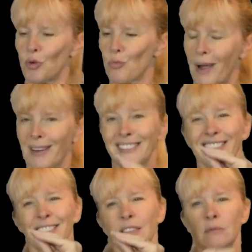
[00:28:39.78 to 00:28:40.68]

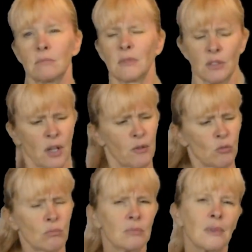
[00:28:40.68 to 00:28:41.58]
time, saving you
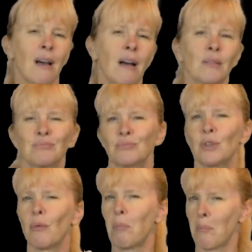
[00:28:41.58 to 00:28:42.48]
money, a
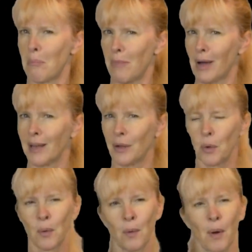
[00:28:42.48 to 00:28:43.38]
winning
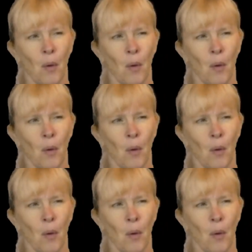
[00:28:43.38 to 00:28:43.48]
solution.